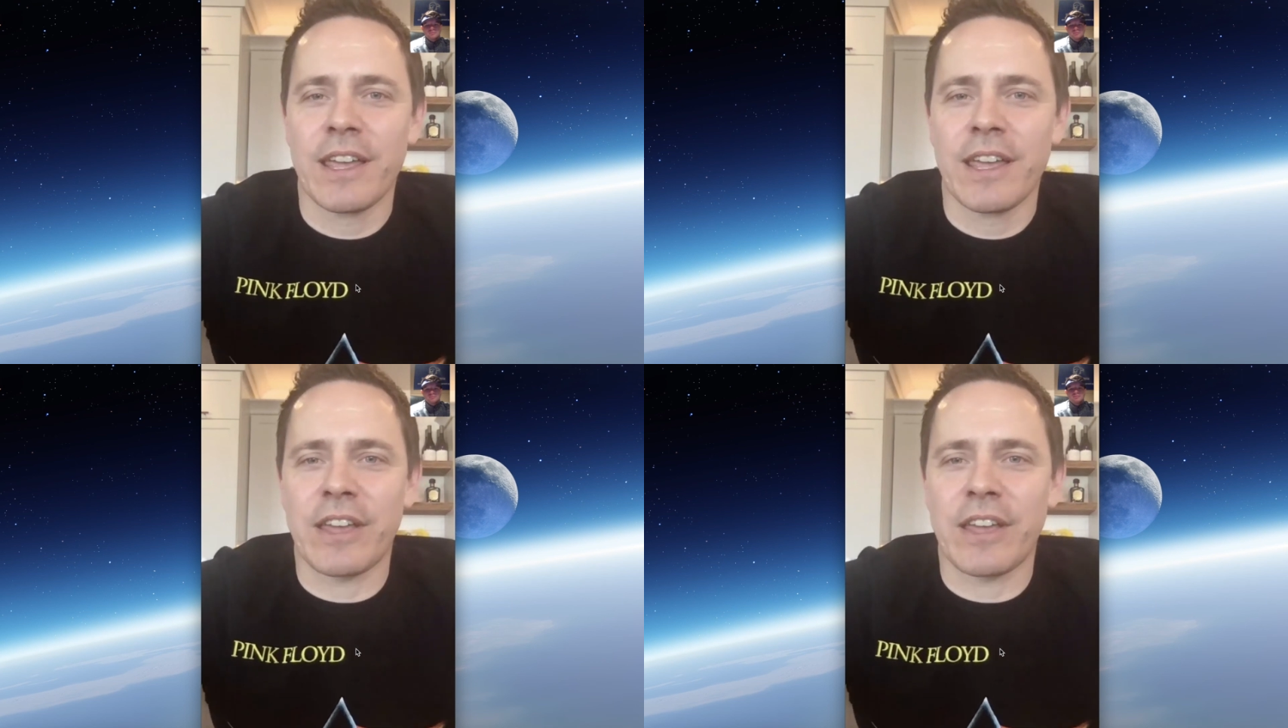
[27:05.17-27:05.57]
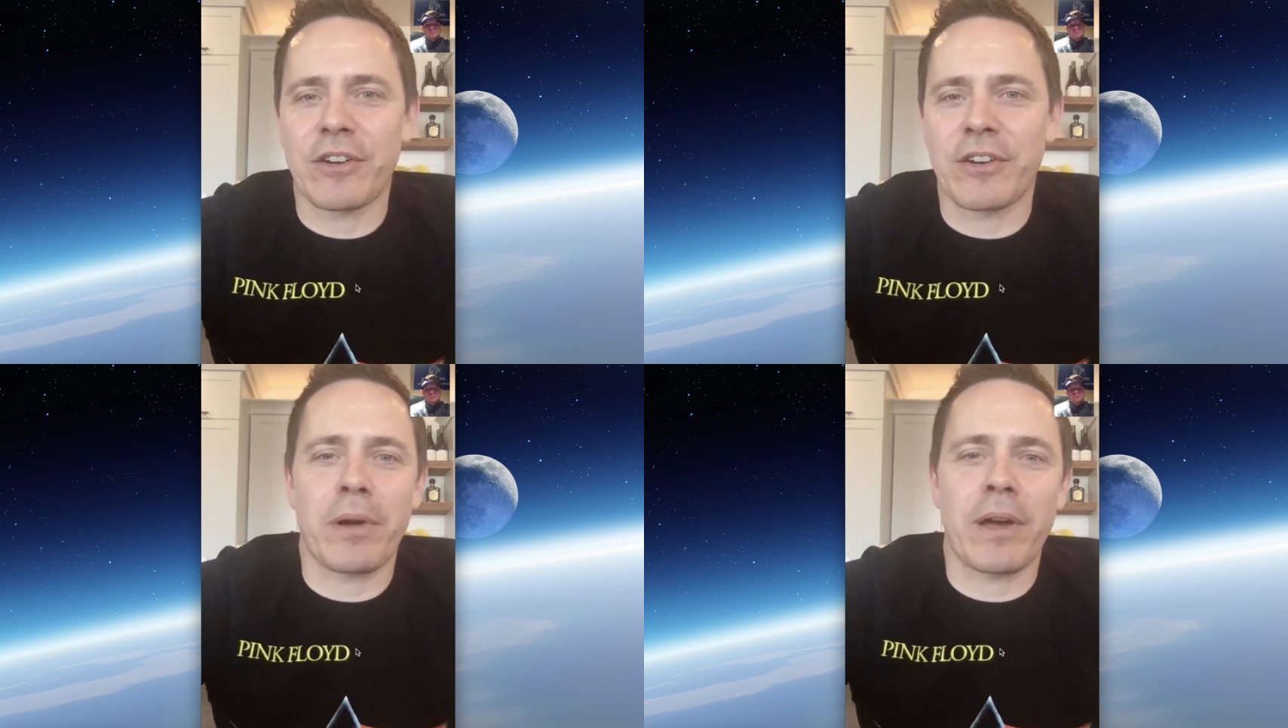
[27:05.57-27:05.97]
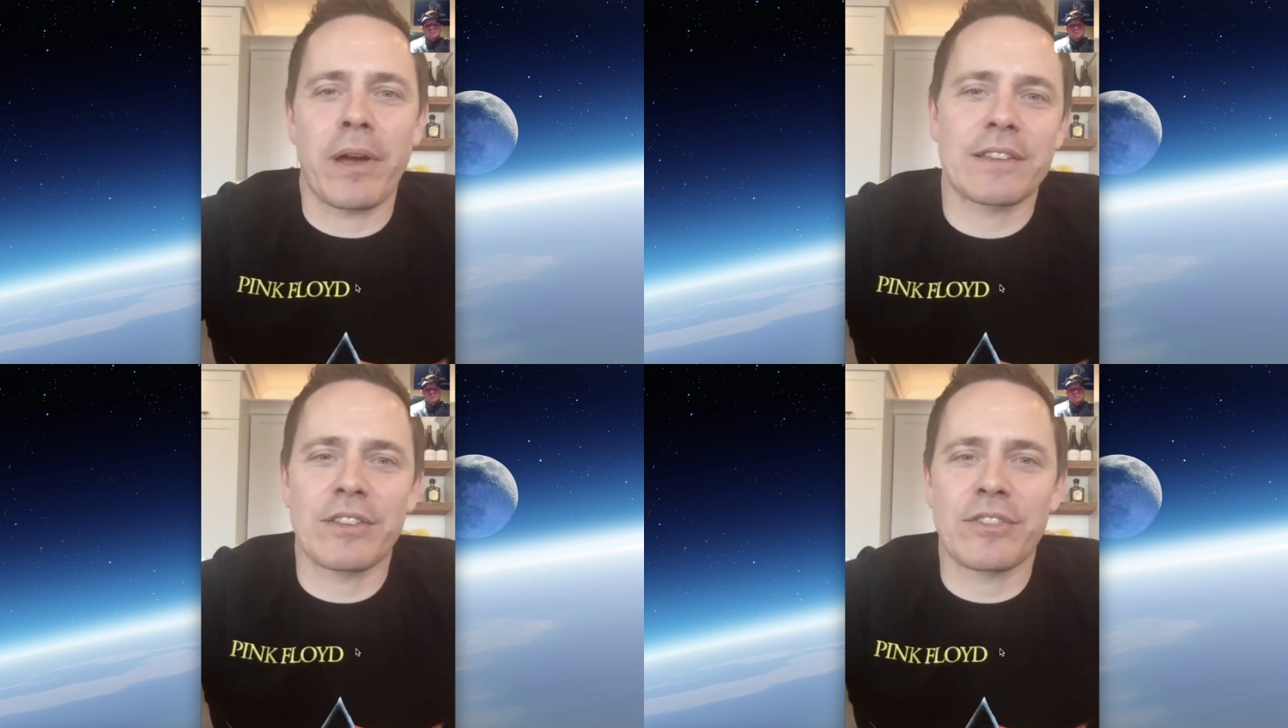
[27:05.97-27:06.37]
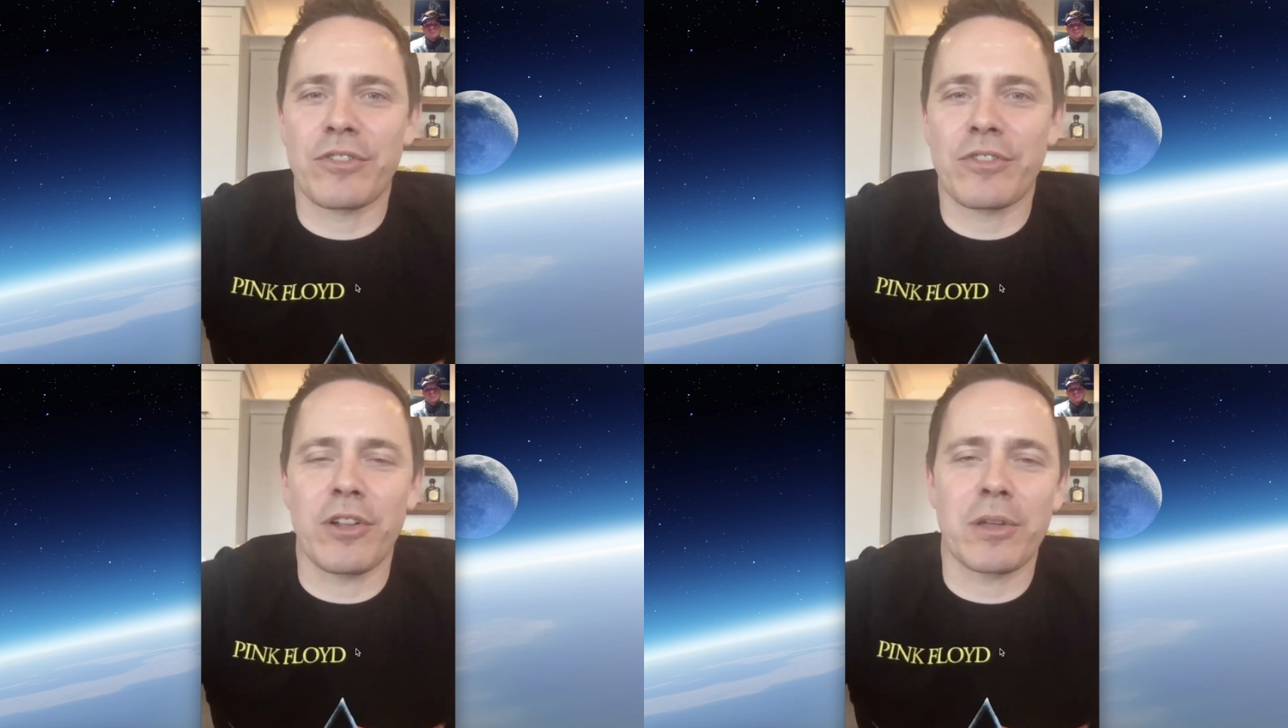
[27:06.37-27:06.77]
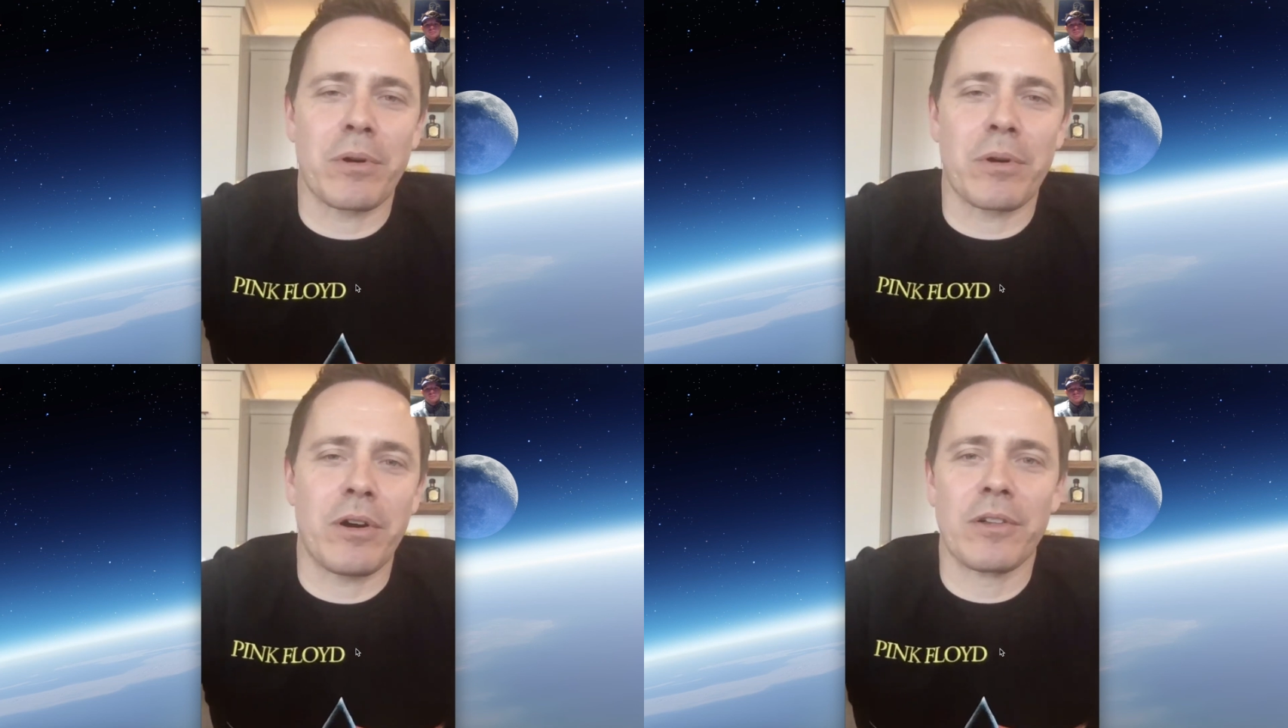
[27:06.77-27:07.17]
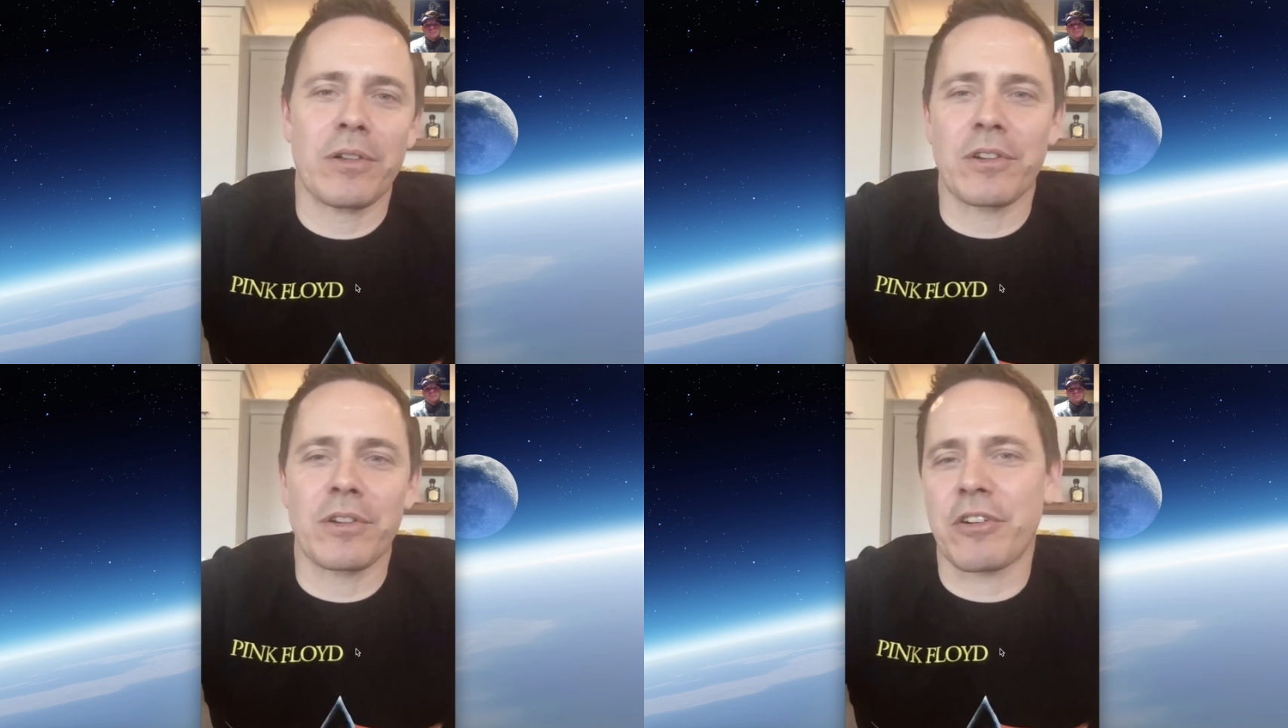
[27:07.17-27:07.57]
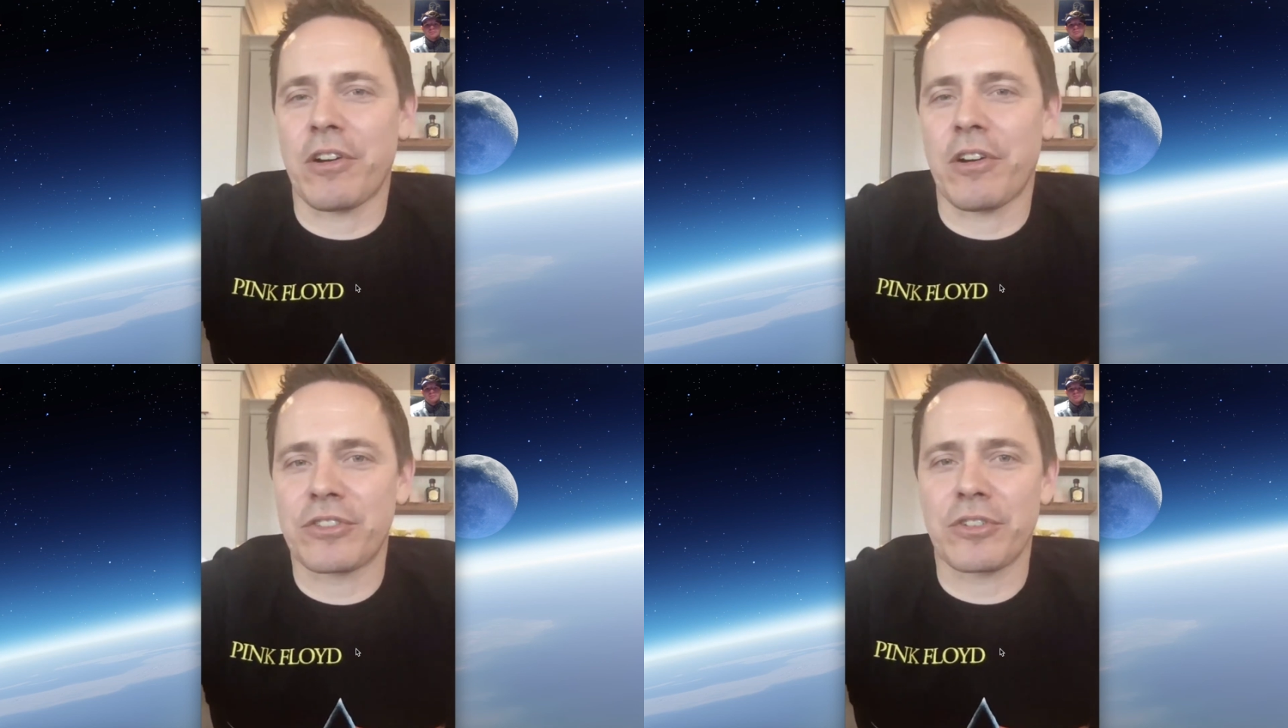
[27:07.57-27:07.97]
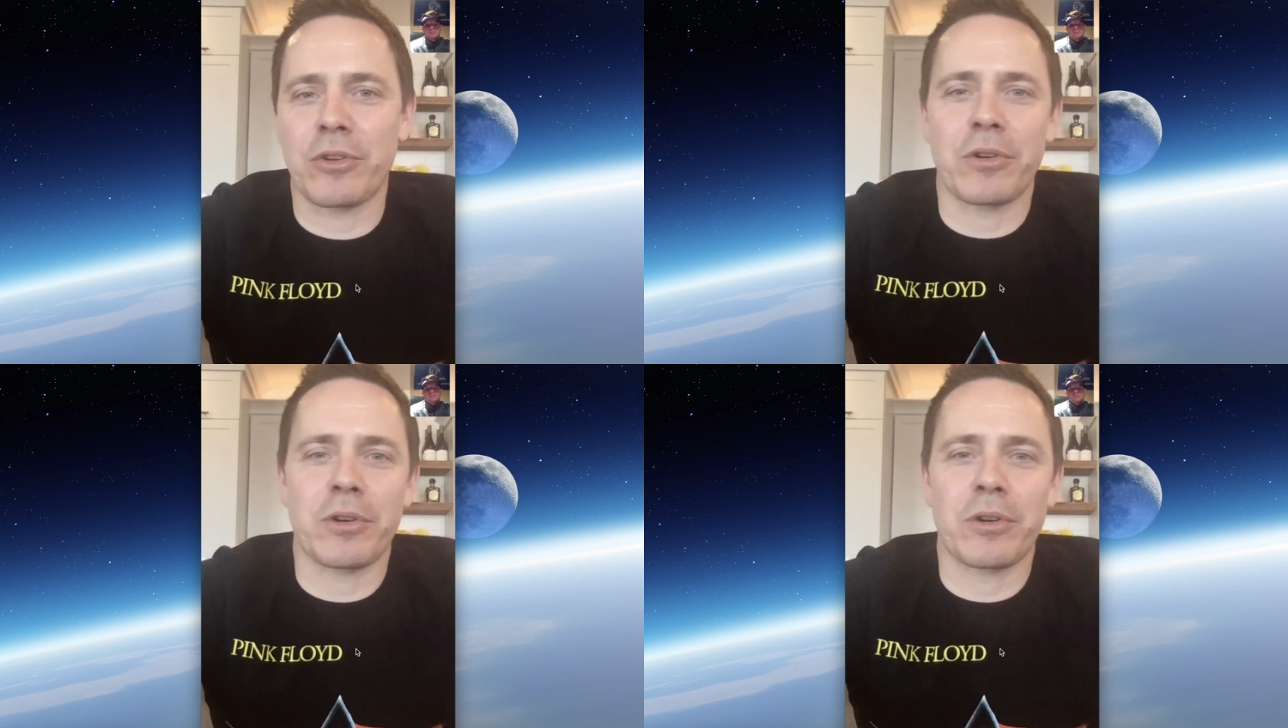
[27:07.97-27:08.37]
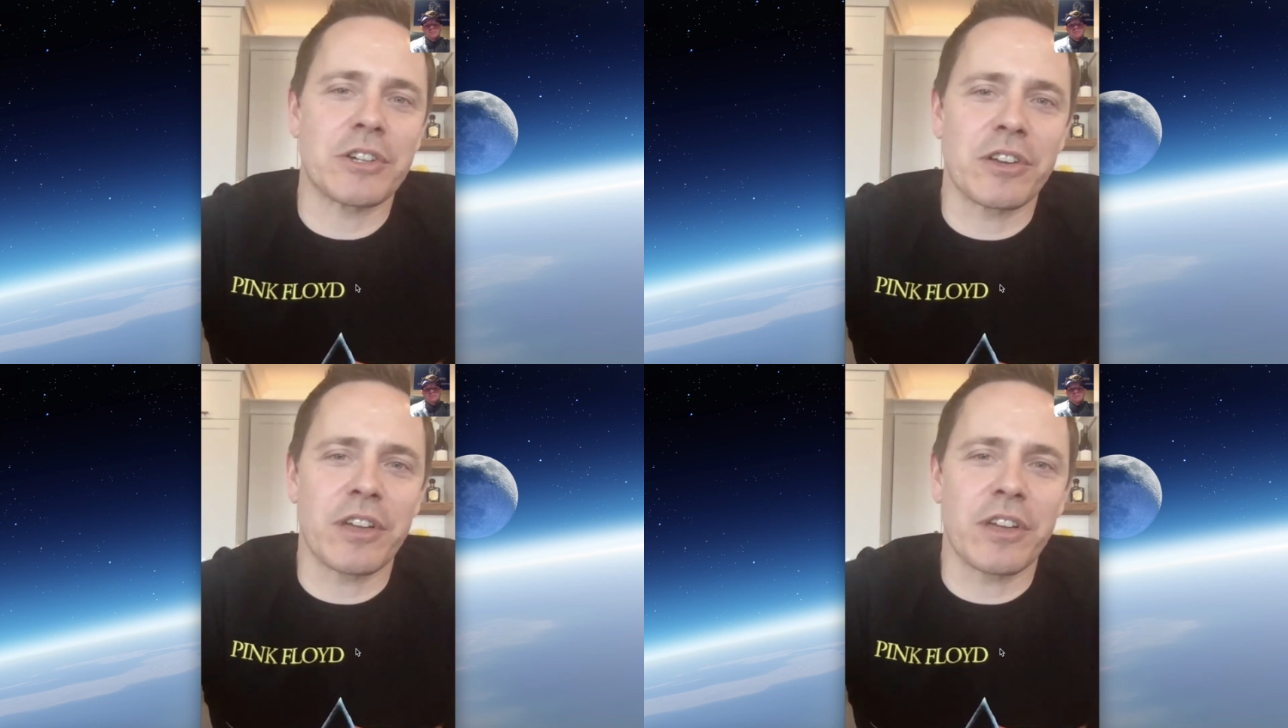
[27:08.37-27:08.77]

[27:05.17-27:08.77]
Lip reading: taking her to practice for volleyball or lacrosse or going to watch her